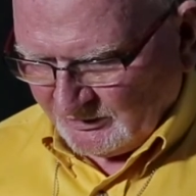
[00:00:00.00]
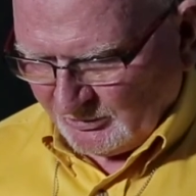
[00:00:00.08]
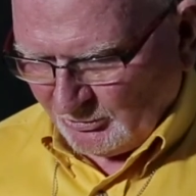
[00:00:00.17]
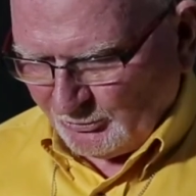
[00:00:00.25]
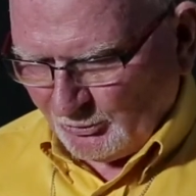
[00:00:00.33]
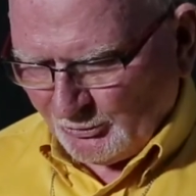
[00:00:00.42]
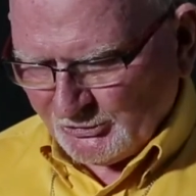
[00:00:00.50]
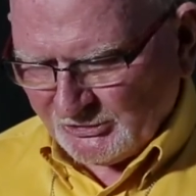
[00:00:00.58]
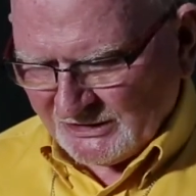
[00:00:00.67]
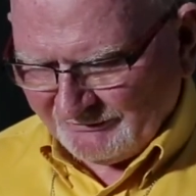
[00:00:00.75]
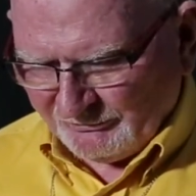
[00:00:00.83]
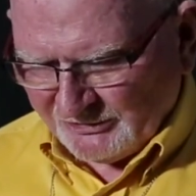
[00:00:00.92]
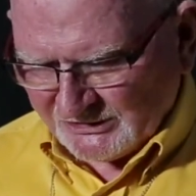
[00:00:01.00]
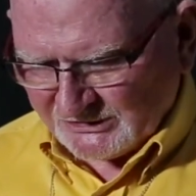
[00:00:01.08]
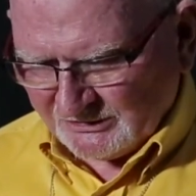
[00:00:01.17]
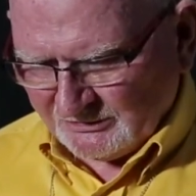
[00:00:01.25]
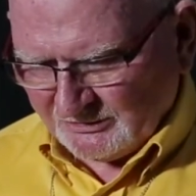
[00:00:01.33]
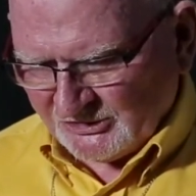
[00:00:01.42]
Although you never
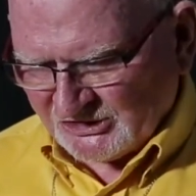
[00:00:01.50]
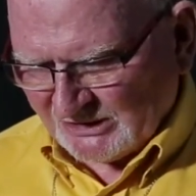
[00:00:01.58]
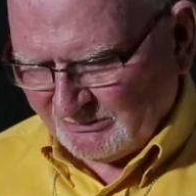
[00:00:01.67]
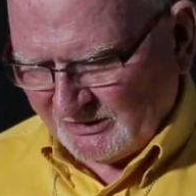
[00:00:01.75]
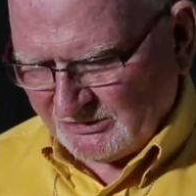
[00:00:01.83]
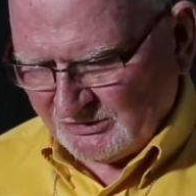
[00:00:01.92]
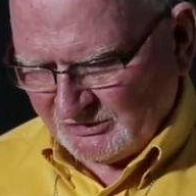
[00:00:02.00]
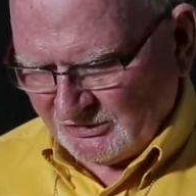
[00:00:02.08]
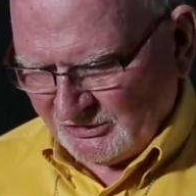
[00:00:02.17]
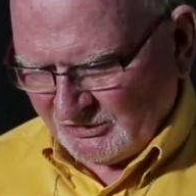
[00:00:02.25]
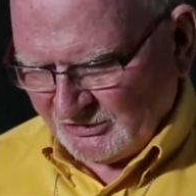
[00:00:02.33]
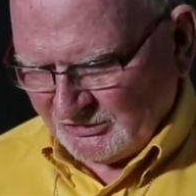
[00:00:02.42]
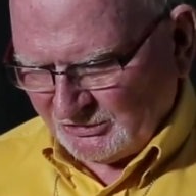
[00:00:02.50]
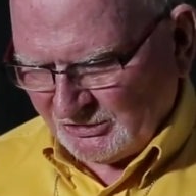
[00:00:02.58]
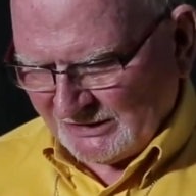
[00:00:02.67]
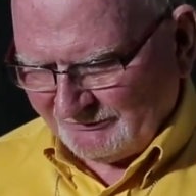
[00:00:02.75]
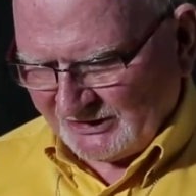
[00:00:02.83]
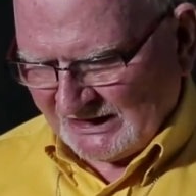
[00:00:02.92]
reached the summit, you
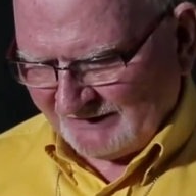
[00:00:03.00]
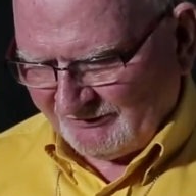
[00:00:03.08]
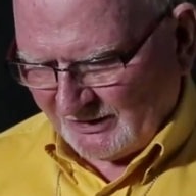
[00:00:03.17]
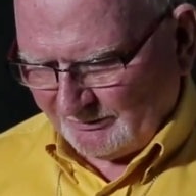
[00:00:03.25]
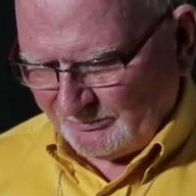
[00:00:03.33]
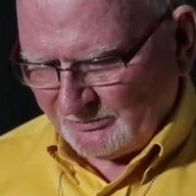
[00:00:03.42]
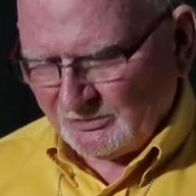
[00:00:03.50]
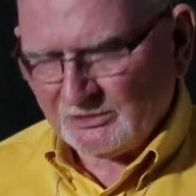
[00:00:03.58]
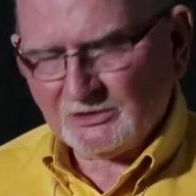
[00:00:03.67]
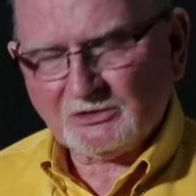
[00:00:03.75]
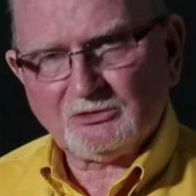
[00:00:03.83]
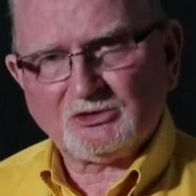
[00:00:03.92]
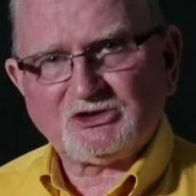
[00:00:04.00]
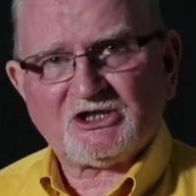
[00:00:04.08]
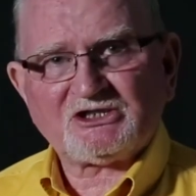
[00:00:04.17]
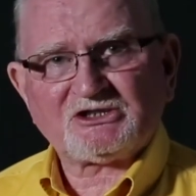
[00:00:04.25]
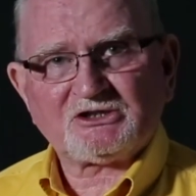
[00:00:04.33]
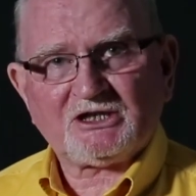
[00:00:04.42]
never gave up, you
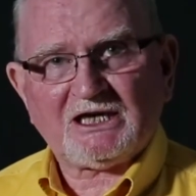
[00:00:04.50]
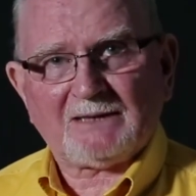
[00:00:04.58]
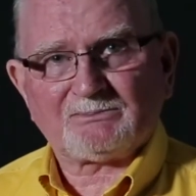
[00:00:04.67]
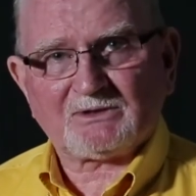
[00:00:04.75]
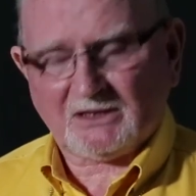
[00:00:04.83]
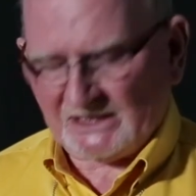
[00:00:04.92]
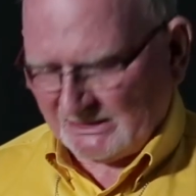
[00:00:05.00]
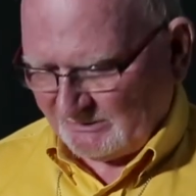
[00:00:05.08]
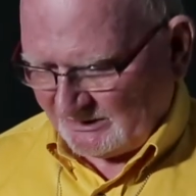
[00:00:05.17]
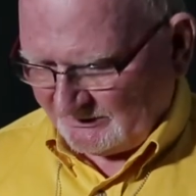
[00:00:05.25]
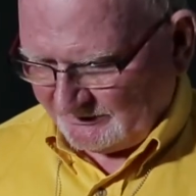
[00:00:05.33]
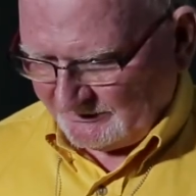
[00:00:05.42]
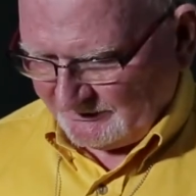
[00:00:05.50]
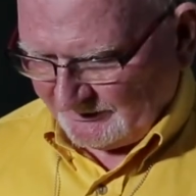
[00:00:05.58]
just kept climbing.